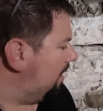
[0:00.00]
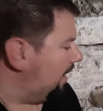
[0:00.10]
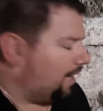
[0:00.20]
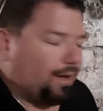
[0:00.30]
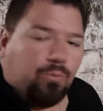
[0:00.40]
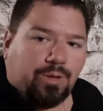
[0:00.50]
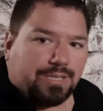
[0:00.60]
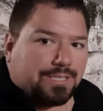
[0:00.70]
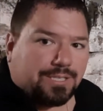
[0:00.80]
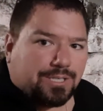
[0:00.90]

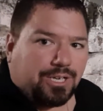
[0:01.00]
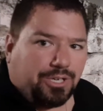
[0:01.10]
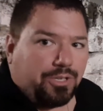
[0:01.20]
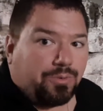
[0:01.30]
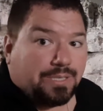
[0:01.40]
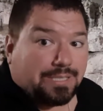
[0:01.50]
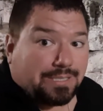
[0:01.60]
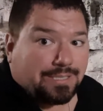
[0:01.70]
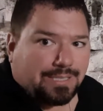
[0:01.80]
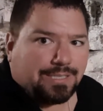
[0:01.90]
What this is going to do is
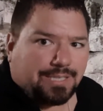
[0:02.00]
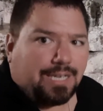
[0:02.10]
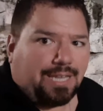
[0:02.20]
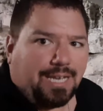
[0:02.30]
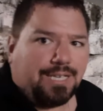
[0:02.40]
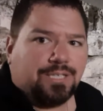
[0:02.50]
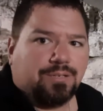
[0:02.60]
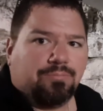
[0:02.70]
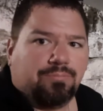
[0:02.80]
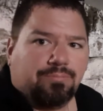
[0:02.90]
it's going to let in
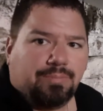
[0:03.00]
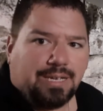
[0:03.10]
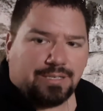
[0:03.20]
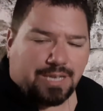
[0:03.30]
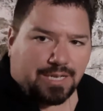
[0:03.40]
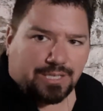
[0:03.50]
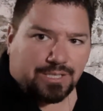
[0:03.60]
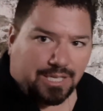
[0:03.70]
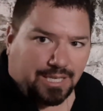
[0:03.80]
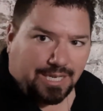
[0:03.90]
some insects,
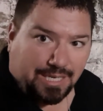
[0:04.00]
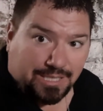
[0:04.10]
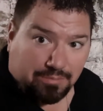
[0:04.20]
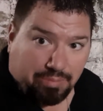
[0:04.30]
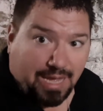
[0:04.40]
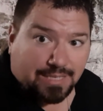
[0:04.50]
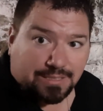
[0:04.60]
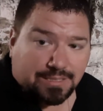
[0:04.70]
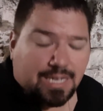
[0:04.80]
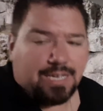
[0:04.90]
it's going to let in some
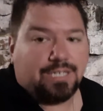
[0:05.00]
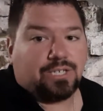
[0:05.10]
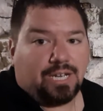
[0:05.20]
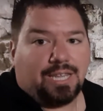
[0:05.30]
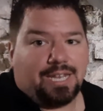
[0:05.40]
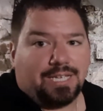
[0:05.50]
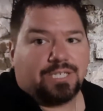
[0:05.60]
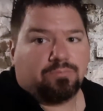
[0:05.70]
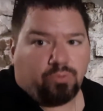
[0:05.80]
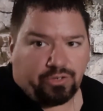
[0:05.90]
pests, it's going to let in
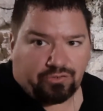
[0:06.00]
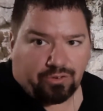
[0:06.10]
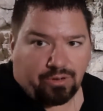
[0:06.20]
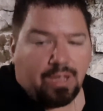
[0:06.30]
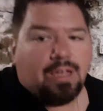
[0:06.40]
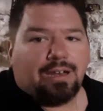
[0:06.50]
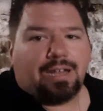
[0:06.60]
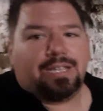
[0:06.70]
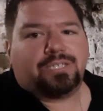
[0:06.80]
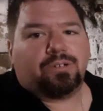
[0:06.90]
some moisture.
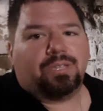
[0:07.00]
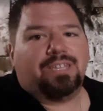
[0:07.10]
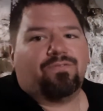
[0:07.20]
Not necessarily in the